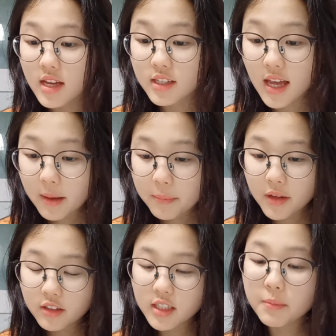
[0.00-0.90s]
Happy
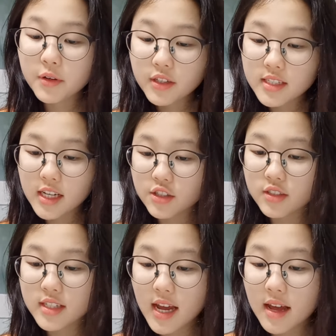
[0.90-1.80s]
early birthday to
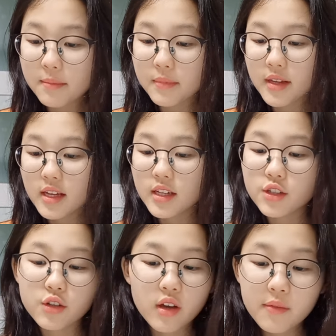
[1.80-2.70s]
them.
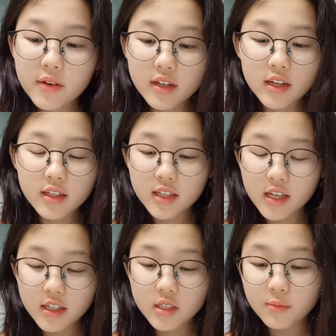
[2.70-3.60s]
Do you have any
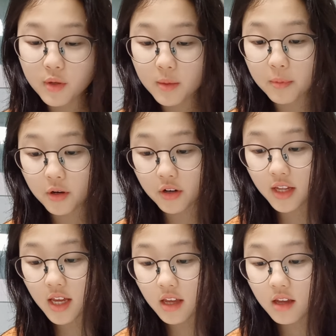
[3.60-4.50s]
ideas for the
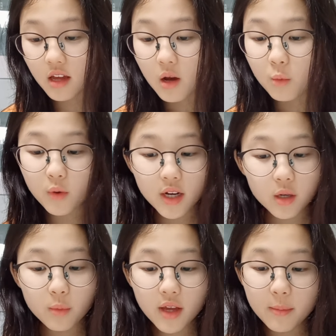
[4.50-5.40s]
party? Why
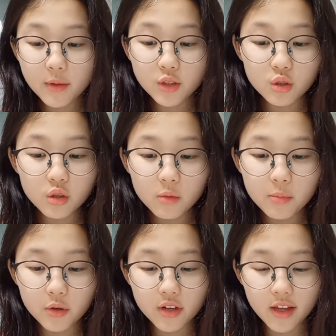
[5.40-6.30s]
don't we have a noodle
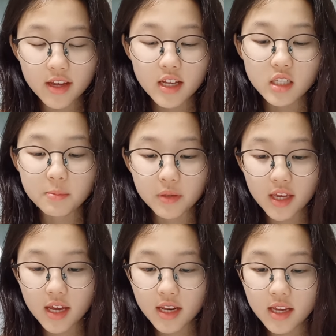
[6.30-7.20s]
party?
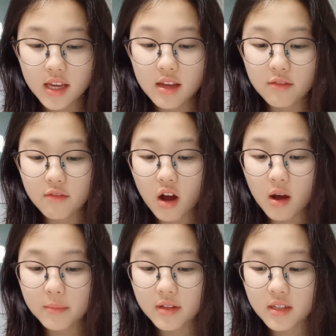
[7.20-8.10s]
Spaghetti,
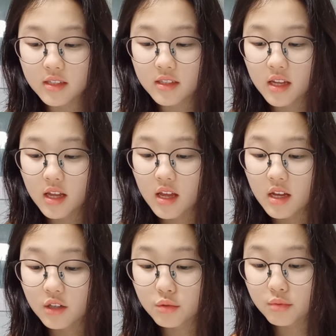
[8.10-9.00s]
ramen.
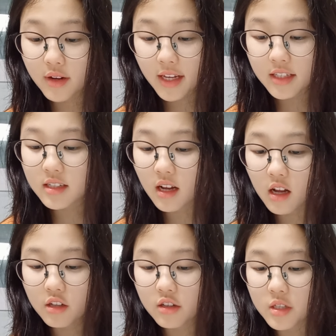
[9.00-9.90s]
Great,
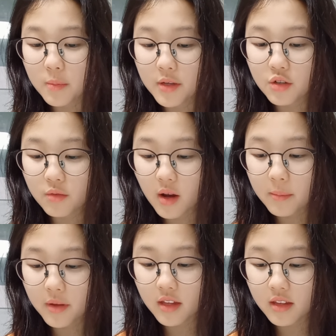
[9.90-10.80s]
I'll cook special
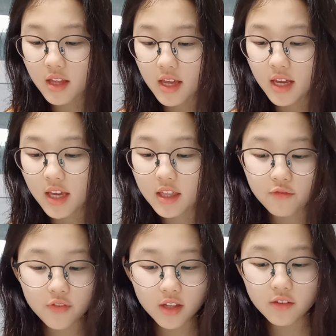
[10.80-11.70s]
ramen. In the
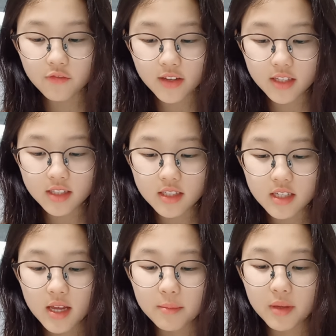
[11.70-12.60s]
Philippines,
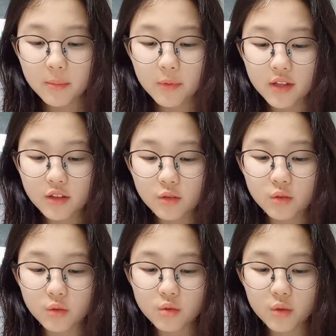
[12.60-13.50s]
people eat
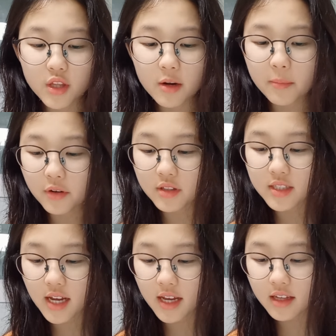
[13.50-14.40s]
noodles on their
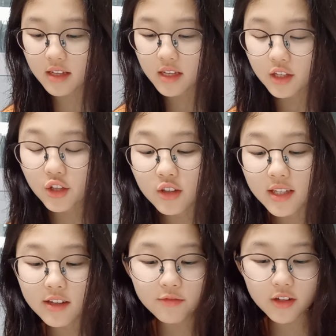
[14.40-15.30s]
birthday. You
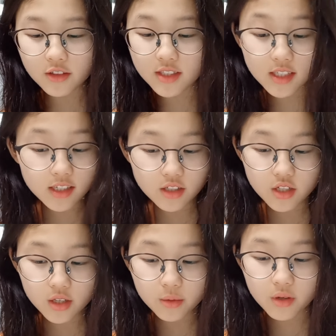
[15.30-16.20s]
lived there, didn't
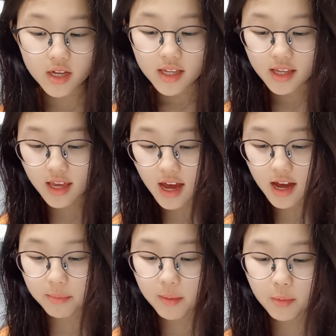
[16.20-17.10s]
you? Yeah,
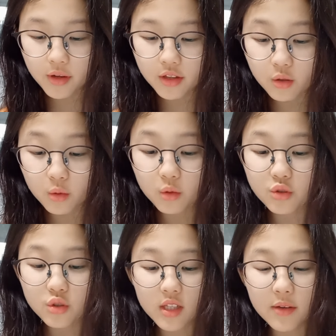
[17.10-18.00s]
people eat noodles
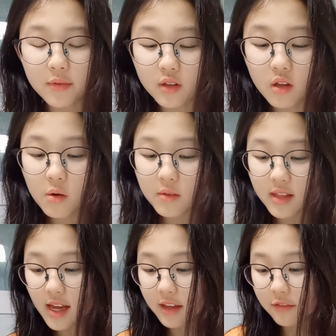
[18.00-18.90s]
to live a long
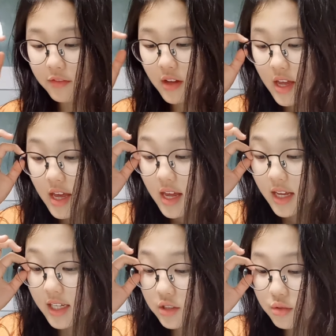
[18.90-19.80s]
life.
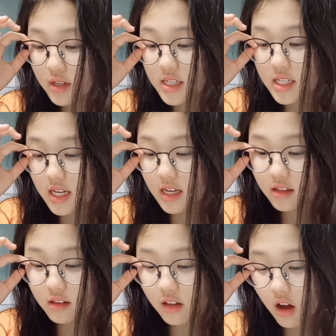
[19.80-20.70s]

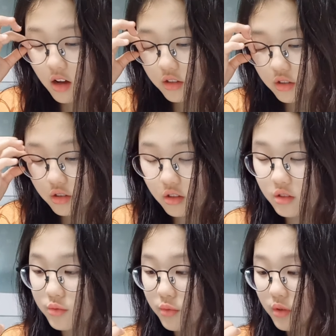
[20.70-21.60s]
Interesting, long
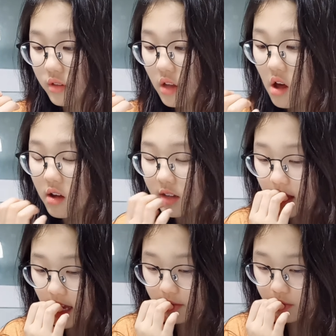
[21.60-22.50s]
noodles for a long
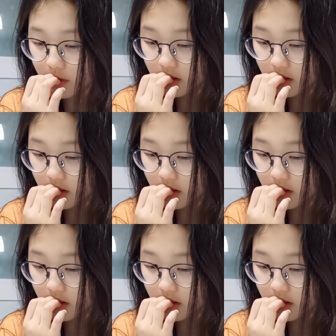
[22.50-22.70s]
life.